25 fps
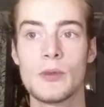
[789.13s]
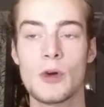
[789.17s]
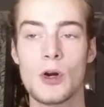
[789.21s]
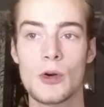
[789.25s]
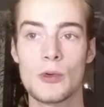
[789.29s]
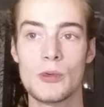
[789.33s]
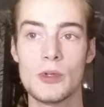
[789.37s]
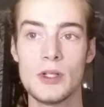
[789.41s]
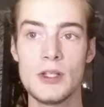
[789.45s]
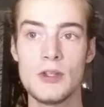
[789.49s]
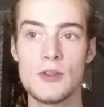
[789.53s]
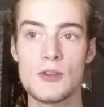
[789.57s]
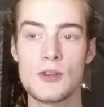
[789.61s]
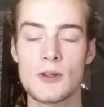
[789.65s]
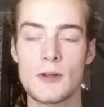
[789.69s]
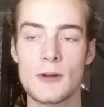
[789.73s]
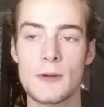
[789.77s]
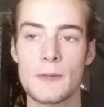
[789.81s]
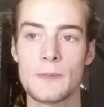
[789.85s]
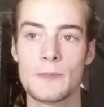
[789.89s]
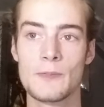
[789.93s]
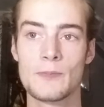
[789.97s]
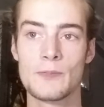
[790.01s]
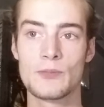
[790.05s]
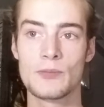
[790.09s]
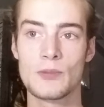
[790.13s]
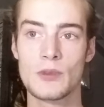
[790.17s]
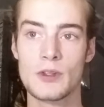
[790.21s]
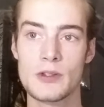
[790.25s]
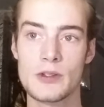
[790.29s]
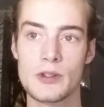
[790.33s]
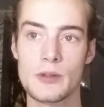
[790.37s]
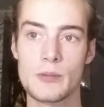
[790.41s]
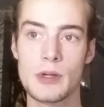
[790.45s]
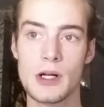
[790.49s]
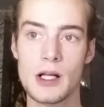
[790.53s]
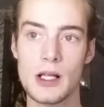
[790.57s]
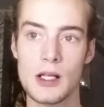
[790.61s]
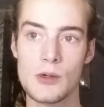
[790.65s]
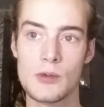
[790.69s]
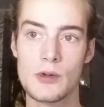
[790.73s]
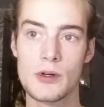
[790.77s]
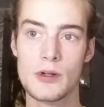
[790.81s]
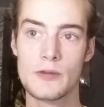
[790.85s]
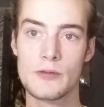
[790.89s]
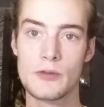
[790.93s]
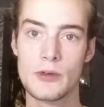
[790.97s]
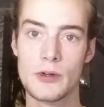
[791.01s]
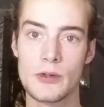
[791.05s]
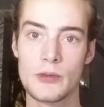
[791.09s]
origin, that's a Pali
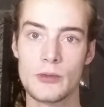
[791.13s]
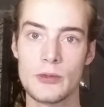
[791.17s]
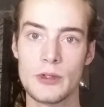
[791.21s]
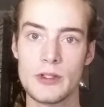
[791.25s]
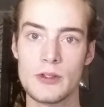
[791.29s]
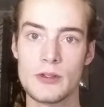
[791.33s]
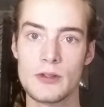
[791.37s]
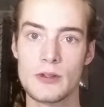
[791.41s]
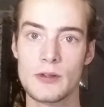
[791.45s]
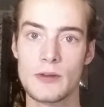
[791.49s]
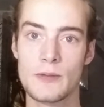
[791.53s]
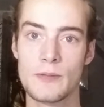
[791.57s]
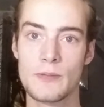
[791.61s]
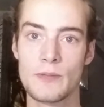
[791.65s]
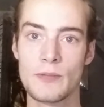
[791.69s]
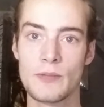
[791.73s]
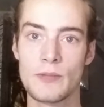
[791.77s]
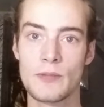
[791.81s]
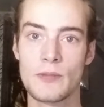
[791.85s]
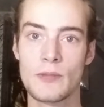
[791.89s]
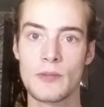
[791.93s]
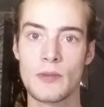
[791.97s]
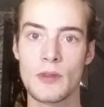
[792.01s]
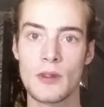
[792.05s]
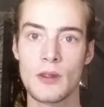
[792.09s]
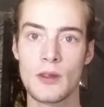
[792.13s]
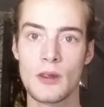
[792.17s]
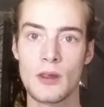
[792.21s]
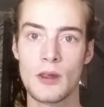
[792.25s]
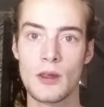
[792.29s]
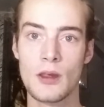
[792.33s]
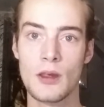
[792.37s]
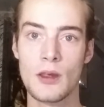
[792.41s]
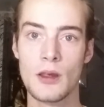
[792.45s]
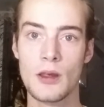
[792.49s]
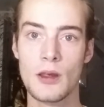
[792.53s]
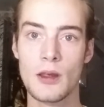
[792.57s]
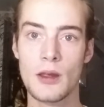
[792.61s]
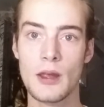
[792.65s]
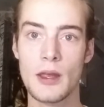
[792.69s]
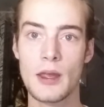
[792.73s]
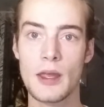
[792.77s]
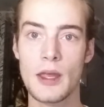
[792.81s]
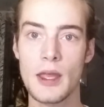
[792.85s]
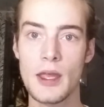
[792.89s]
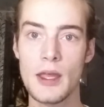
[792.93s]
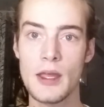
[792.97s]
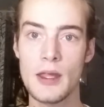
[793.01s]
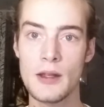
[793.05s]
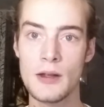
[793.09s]
word for origin,
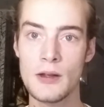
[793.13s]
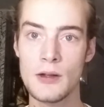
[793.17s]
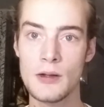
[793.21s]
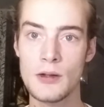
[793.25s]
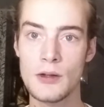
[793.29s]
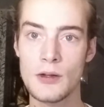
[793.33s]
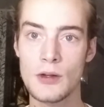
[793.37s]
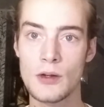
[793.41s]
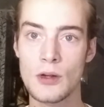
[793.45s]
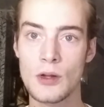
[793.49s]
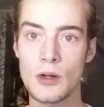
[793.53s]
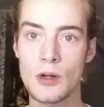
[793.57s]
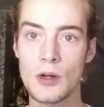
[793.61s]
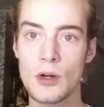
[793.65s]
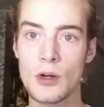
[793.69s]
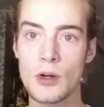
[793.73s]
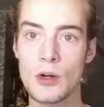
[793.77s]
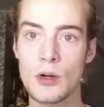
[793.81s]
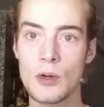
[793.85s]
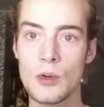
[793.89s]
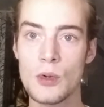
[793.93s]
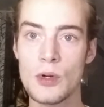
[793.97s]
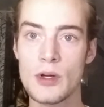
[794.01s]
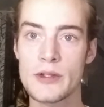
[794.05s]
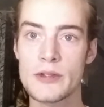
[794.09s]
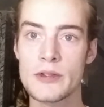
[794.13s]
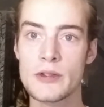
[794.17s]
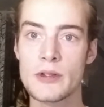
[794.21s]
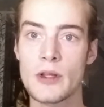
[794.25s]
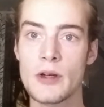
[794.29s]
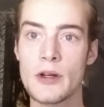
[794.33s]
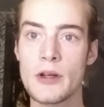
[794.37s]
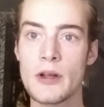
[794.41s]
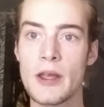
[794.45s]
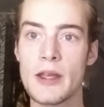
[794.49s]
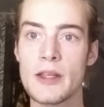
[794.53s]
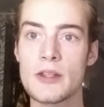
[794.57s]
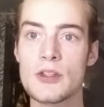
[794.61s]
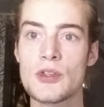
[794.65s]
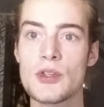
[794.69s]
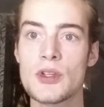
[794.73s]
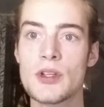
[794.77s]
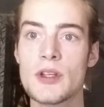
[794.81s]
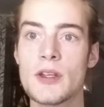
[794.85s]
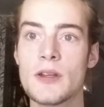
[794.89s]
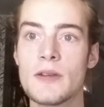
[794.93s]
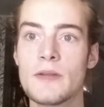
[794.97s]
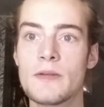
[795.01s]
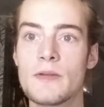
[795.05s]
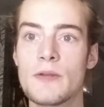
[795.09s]
and who has not
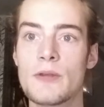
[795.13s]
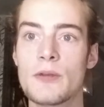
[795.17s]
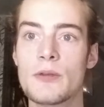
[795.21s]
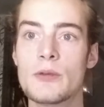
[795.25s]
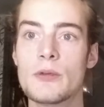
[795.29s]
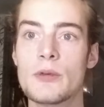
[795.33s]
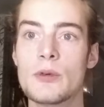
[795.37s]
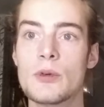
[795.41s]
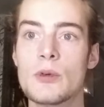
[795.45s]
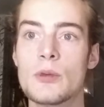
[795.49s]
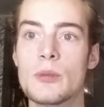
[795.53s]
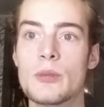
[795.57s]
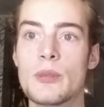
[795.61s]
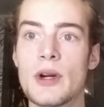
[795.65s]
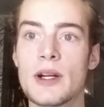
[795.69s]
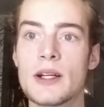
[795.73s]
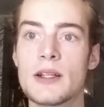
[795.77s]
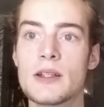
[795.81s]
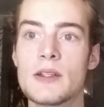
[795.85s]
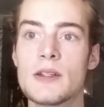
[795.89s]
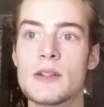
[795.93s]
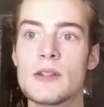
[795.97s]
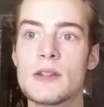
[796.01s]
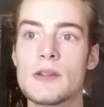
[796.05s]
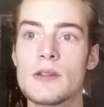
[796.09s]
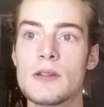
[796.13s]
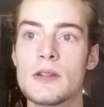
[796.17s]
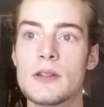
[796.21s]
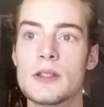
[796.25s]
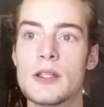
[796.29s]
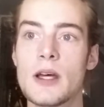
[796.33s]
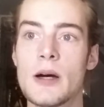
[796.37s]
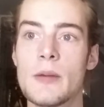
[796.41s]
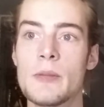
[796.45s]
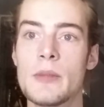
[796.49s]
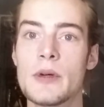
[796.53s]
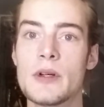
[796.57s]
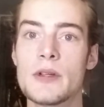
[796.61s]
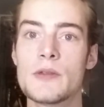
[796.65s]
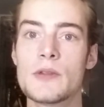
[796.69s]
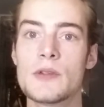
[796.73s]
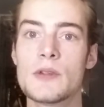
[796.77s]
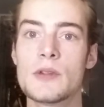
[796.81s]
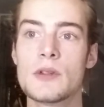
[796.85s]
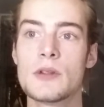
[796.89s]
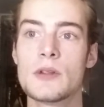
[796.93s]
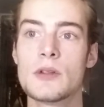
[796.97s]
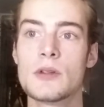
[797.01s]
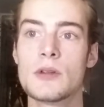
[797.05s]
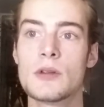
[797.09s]
achieved through practice the
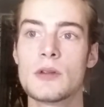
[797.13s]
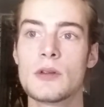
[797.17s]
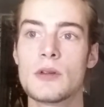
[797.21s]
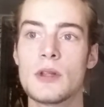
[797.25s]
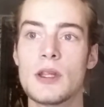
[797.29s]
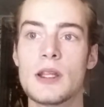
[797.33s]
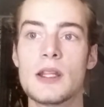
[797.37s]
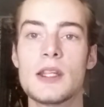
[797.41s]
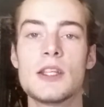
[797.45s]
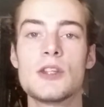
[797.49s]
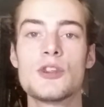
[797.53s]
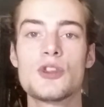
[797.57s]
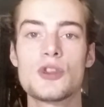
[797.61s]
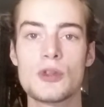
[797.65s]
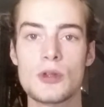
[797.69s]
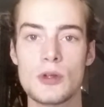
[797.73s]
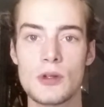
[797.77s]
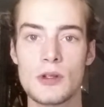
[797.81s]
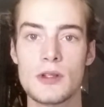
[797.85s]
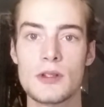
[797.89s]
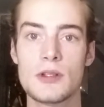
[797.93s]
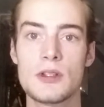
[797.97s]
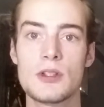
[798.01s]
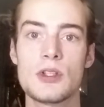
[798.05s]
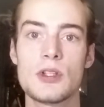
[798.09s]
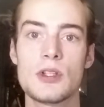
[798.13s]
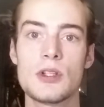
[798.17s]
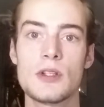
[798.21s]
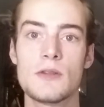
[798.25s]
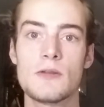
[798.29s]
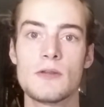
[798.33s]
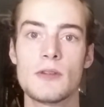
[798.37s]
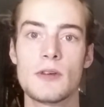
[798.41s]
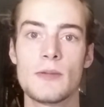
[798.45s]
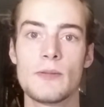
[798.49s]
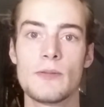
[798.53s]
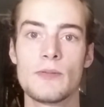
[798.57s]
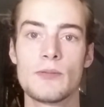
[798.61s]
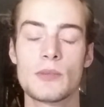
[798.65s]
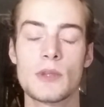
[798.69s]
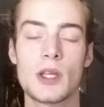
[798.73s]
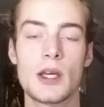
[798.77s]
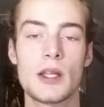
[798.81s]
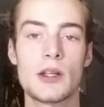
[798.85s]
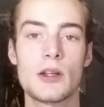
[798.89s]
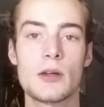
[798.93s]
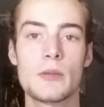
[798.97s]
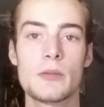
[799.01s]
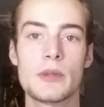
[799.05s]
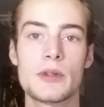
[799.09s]
dhammas that he should achieve.
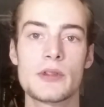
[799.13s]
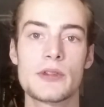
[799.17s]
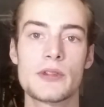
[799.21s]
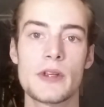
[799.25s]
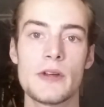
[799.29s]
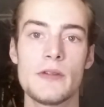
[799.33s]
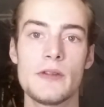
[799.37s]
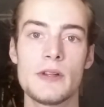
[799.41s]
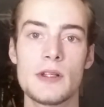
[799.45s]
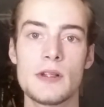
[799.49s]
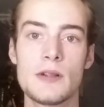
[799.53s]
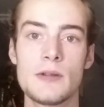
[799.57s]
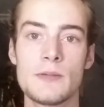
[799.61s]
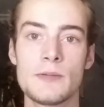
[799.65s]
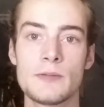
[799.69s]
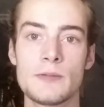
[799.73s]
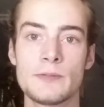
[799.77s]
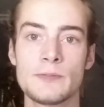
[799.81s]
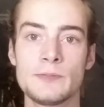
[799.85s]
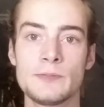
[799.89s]
And number 7,